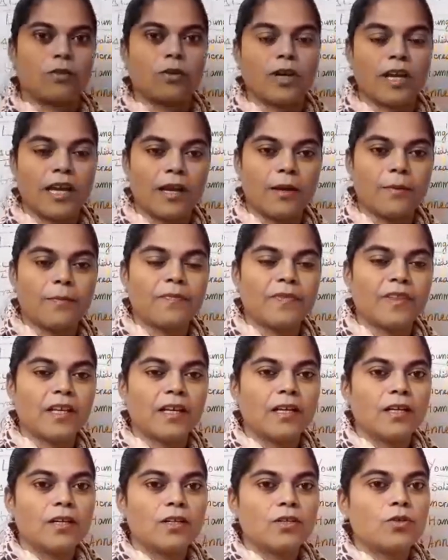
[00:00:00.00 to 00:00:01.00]
Okay,
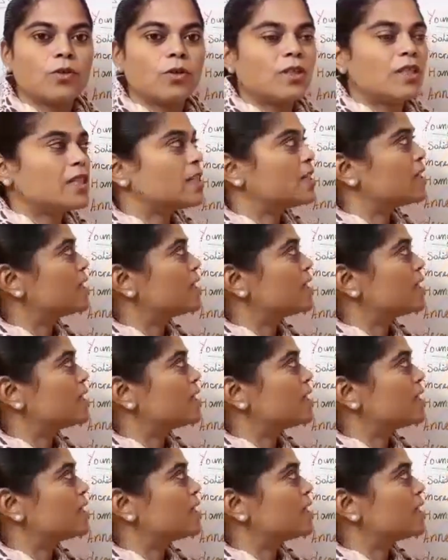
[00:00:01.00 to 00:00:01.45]
so this